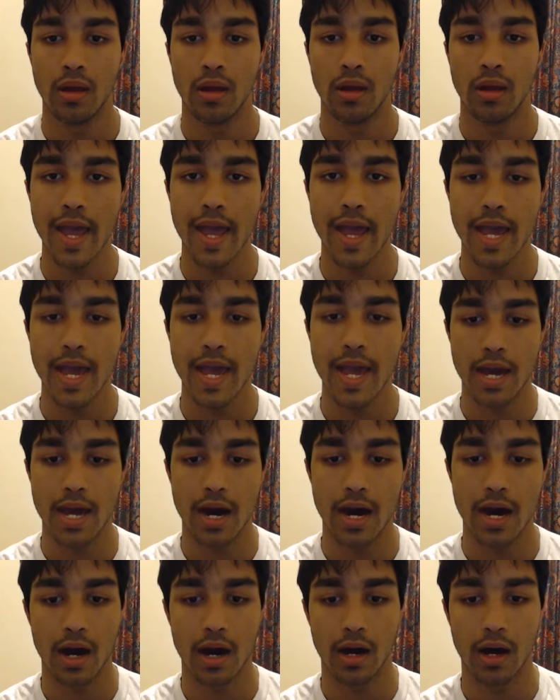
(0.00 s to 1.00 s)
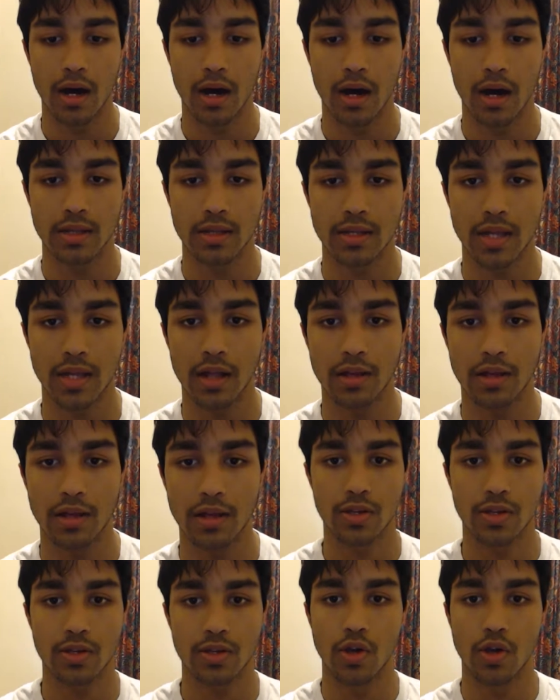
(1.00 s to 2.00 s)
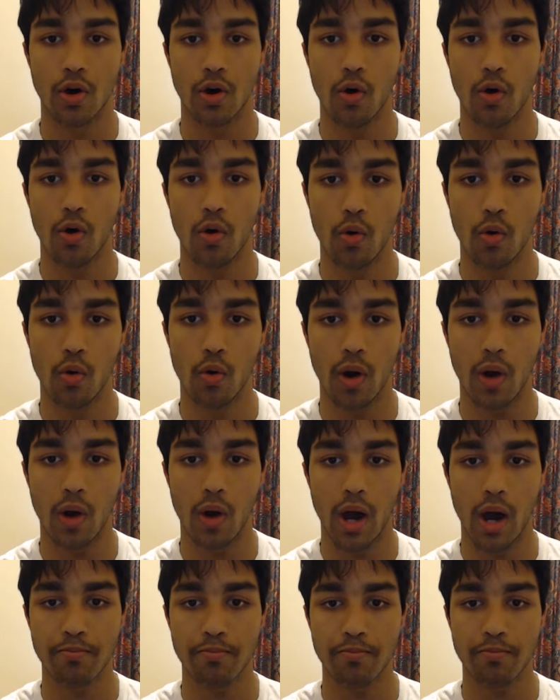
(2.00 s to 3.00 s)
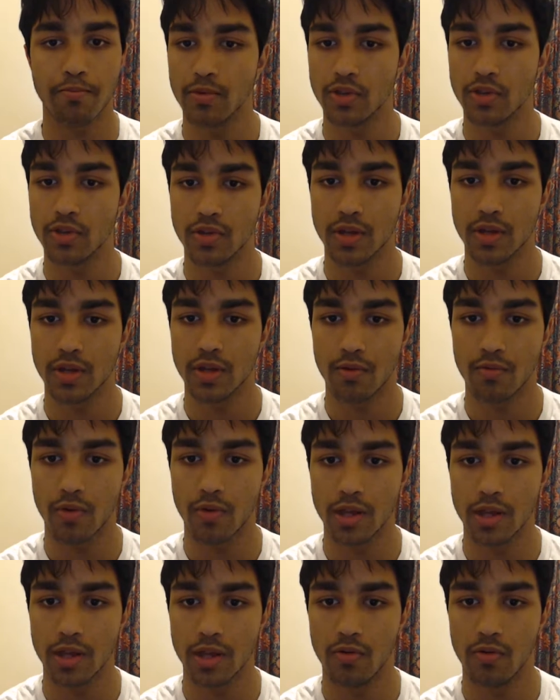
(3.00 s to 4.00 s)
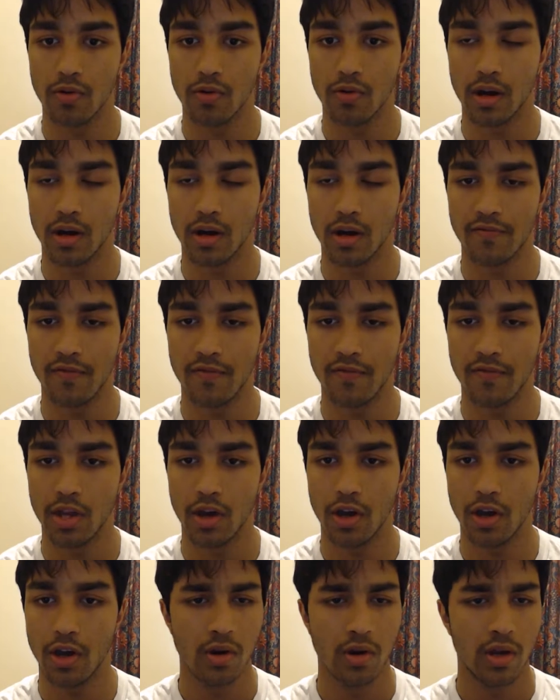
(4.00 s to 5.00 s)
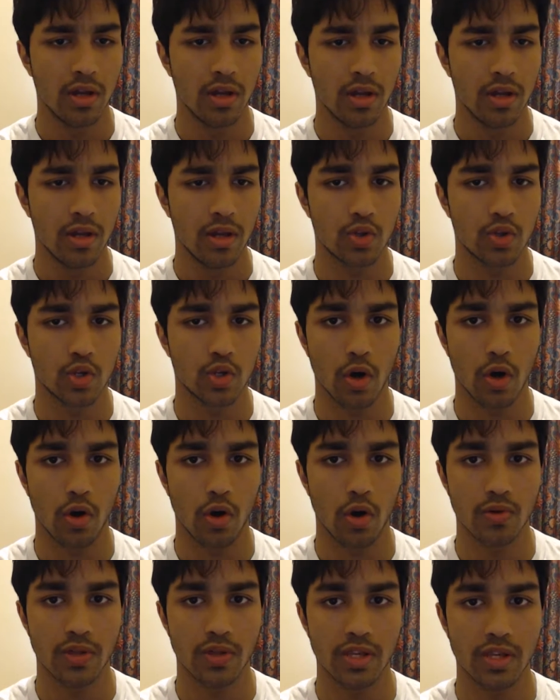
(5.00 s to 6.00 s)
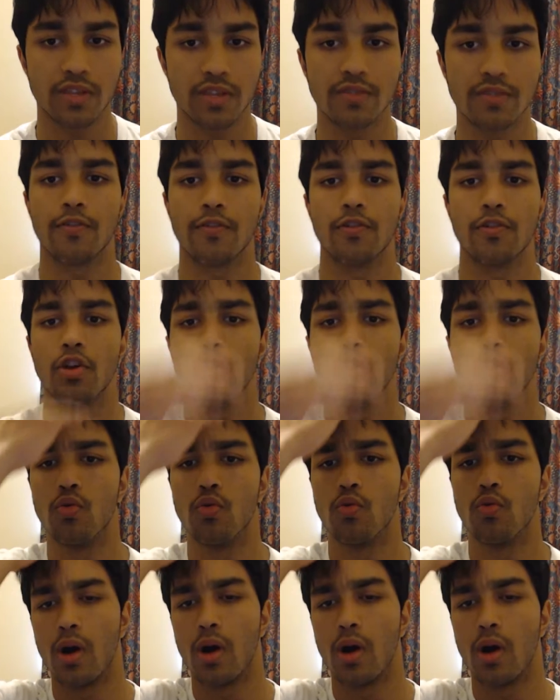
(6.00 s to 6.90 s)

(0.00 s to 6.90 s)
Hey, Taliz. So I promised you that I'd write you a video. So this is for you.